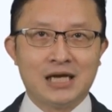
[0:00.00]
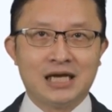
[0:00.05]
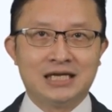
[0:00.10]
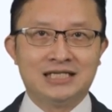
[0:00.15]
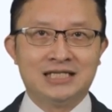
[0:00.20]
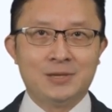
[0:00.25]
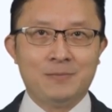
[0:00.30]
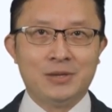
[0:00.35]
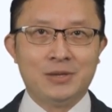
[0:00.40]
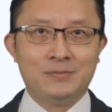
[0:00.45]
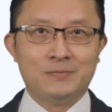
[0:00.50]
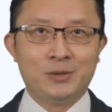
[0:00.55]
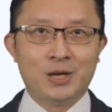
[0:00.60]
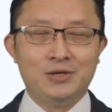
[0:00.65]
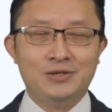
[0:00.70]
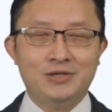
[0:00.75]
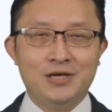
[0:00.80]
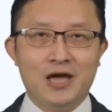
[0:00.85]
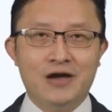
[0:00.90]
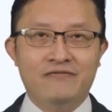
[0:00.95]
Assuming
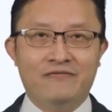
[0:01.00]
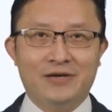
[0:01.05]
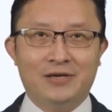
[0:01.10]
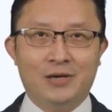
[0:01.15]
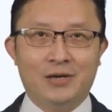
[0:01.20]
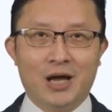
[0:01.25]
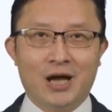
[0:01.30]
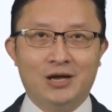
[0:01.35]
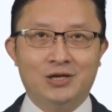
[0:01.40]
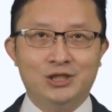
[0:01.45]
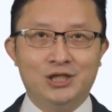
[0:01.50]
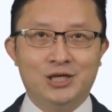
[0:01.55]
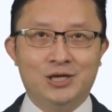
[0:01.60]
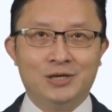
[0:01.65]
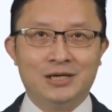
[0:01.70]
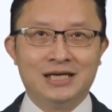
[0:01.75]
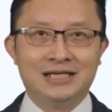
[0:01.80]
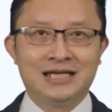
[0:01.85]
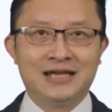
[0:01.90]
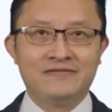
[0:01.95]
both offer large
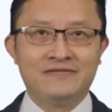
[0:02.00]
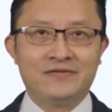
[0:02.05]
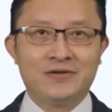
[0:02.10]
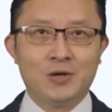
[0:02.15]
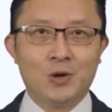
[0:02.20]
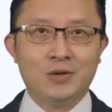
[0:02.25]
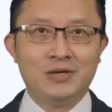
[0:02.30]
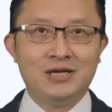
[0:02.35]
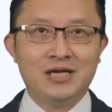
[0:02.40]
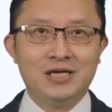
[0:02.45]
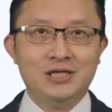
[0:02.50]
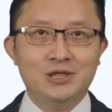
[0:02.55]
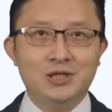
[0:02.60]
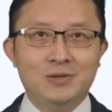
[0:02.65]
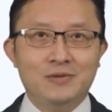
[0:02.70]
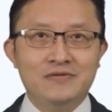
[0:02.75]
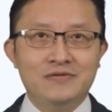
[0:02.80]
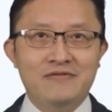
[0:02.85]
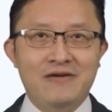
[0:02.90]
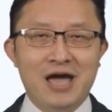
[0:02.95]
units of more than
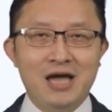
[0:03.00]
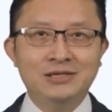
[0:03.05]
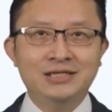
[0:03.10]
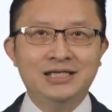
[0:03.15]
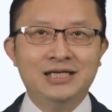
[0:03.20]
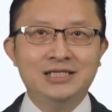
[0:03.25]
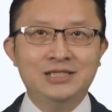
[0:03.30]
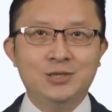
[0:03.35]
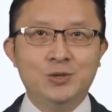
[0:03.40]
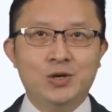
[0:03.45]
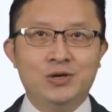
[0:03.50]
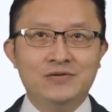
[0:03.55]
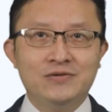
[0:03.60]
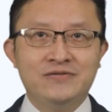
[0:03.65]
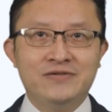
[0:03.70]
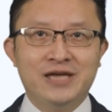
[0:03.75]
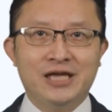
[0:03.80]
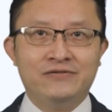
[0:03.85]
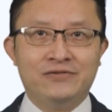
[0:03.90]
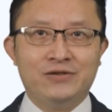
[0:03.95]
2,000 square
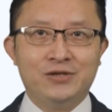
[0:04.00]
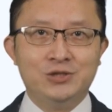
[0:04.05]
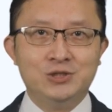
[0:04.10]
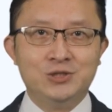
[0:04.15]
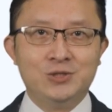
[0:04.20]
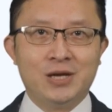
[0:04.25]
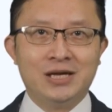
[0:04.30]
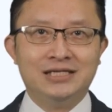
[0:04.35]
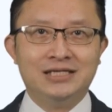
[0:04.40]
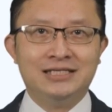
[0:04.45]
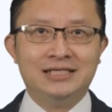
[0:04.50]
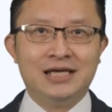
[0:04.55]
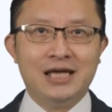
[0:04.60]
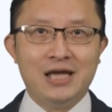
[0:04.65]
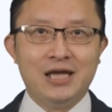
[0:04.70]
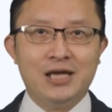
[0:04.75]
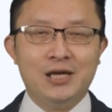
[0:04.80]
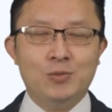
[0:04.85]
feet of your choice,